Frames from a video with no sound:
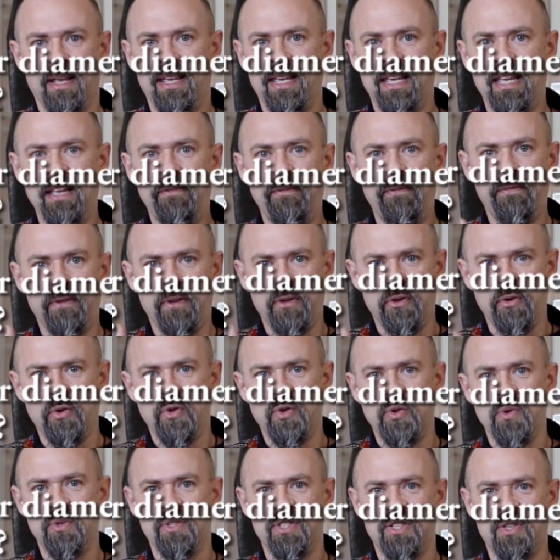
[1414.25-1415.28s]
If you
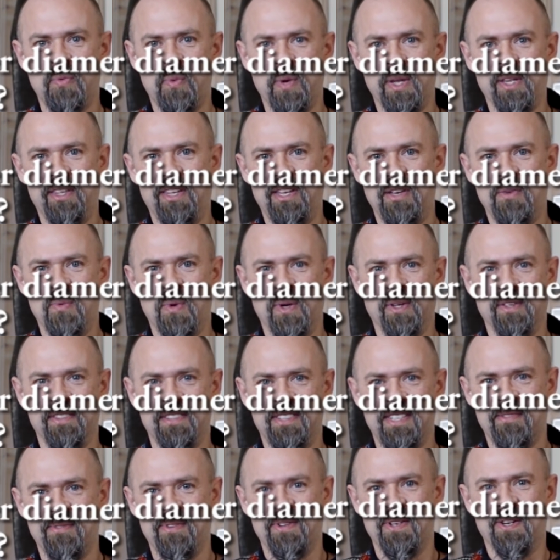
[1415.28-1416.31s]
use
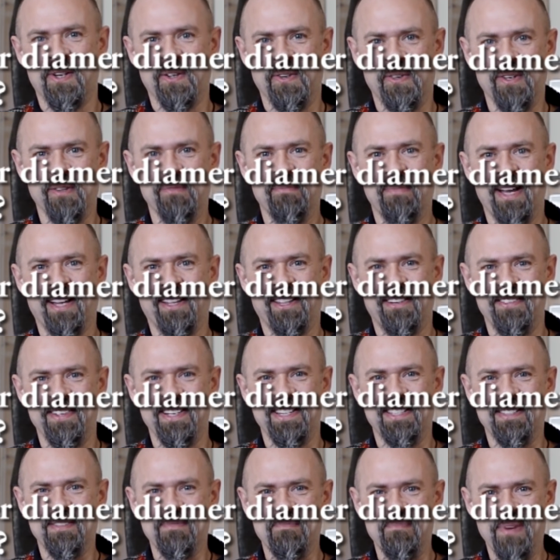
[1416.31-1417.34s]
21700
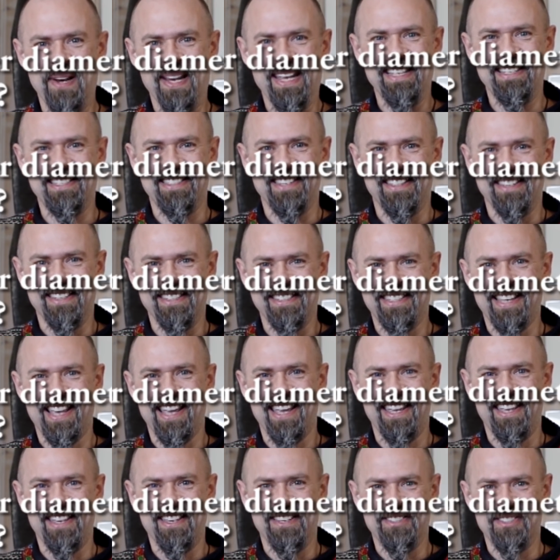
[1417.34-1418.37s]
batteries, please
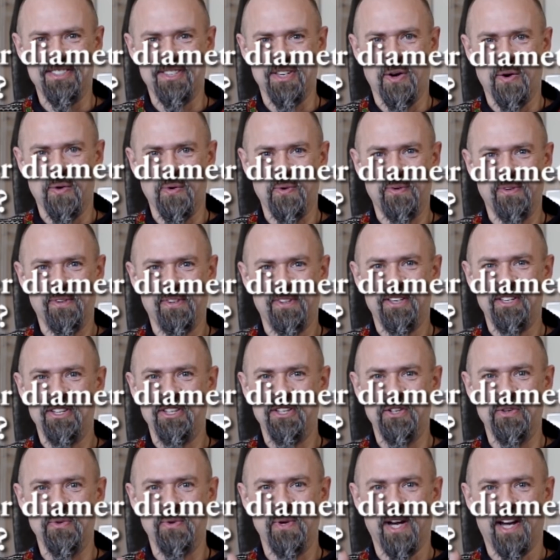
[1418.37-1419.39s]
say so.
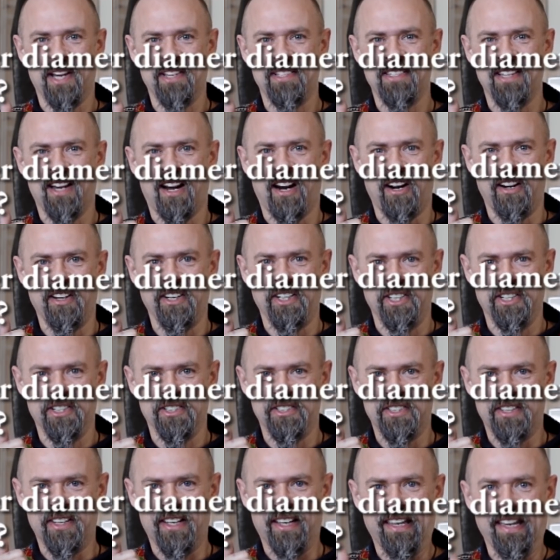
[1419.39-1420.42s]
You guys are
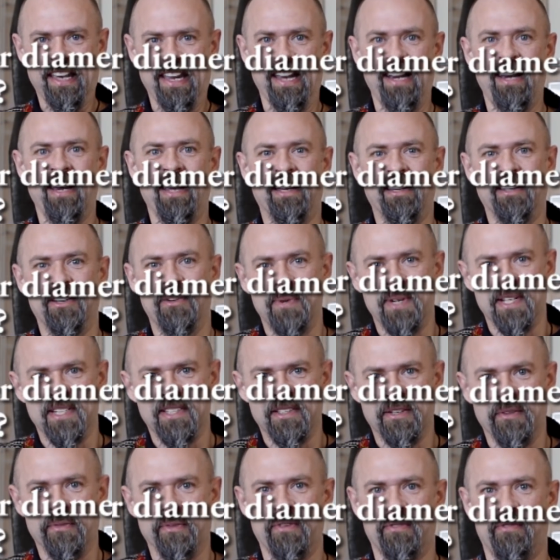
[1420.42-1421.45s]
just killing the
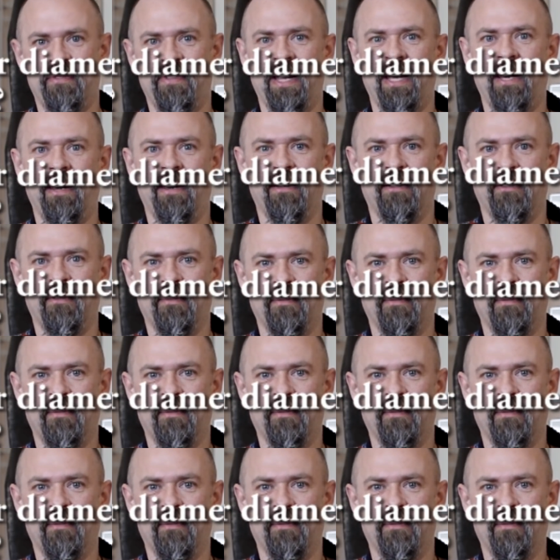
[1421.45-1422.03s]
rest of the field.